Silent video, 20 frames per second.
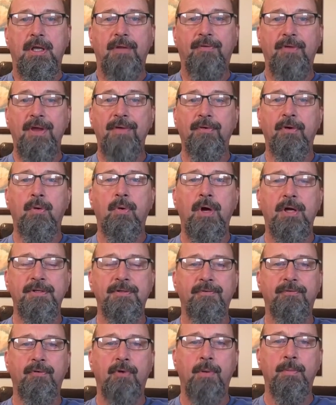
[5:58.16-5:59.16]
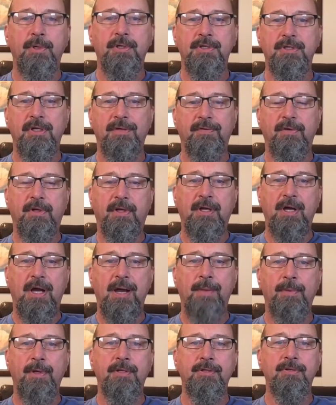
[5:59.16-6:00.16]
And if you have a question for me, just leave it in the
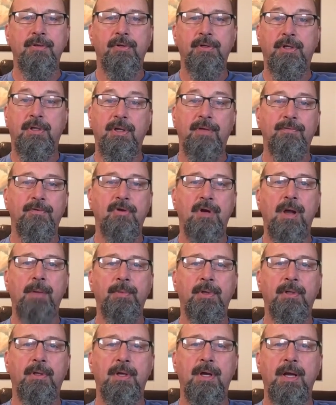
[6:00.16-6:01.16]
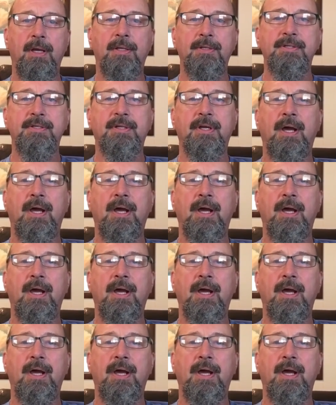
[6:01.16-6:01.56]
comments, or you can even drop me a line at